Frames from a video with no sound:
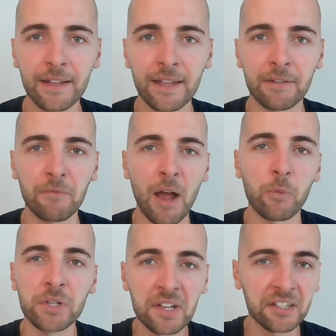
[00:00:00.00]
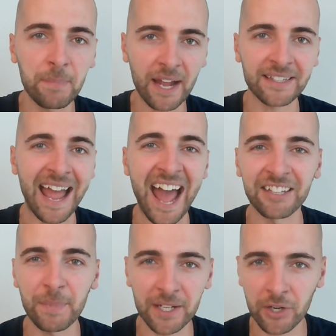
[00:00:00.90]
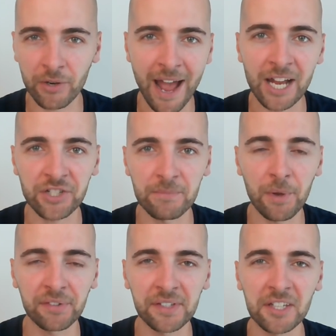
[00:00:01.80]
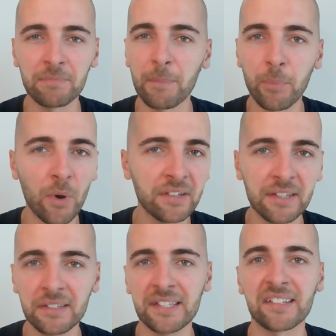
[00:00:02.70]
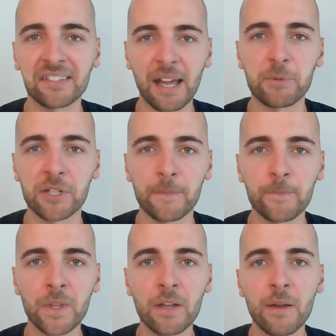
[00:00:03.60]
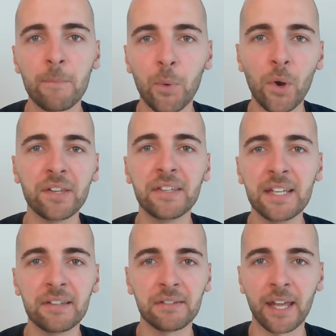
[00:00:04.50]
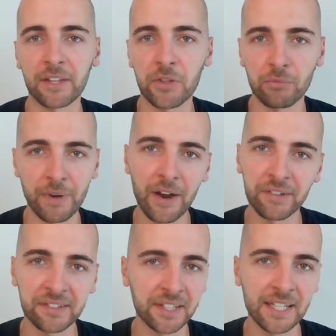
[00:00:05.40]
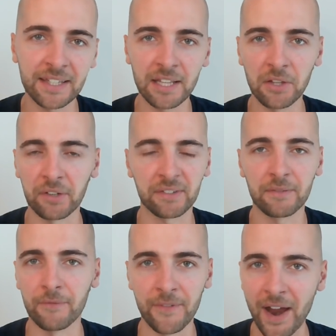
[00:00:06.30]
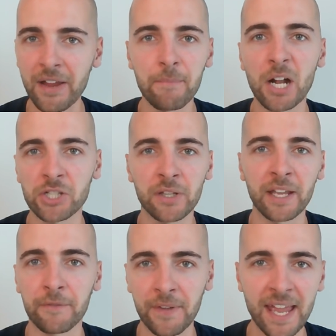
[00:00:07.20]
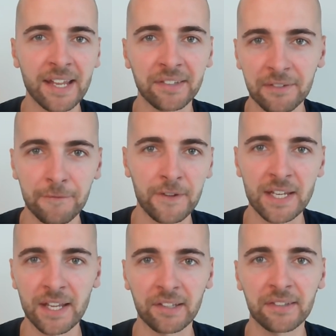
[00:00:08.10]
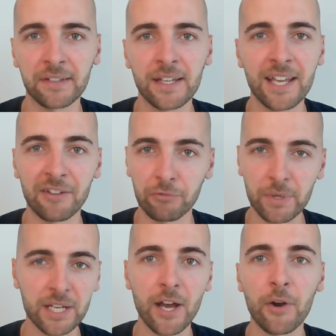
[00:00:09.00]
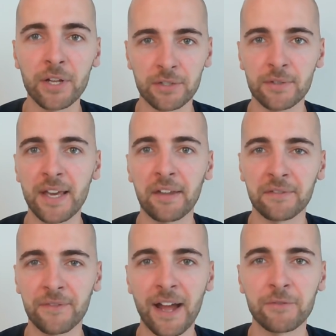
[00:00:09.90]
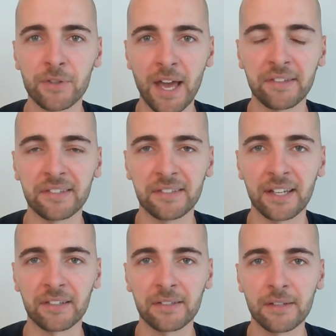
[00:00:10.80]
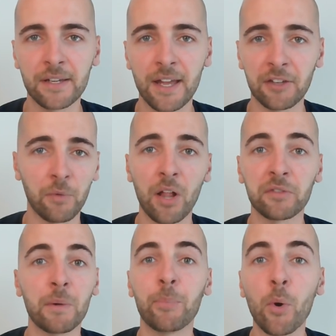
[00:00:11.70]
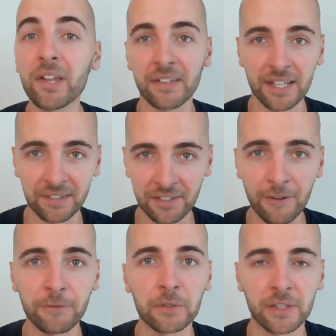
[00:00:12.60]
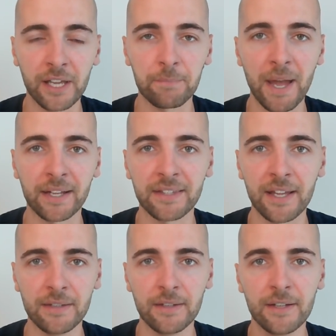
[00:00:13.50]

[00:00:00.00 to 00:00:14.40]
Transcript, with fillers: And I wouldn't expect as big a crash in most cities, but Boise is the exception. Boise is like the rare city that looks very much like Vegas and Phoenix and Reno in 2005, 2006, as well as what Boise itself looked like back then.